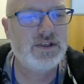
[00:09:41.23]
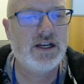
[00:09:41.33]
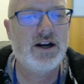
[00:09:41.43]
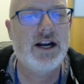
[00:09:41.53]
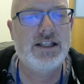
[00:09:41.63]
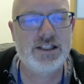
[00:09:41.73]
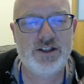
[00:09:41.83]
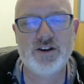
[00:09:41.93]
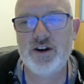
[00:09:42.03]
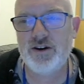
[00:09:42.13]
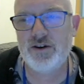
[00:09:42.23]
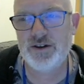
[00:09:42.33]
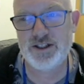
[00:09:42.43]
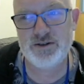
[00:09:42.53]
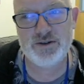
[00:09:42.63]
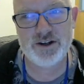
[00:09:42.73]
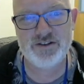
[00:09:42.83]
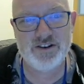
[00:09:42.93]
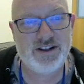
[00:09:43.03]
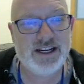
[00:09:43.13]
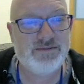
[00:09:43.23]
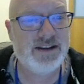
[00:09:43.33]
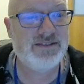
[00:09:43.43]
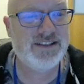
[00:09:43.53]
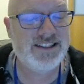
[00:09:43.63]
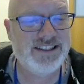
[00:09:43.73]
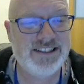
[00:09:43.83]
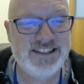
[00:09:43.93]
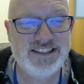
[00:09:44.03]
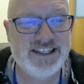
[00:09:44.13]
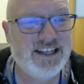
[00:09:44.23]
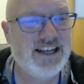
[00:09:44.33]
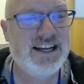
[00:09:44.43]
All right, this will go, this will work for like maybe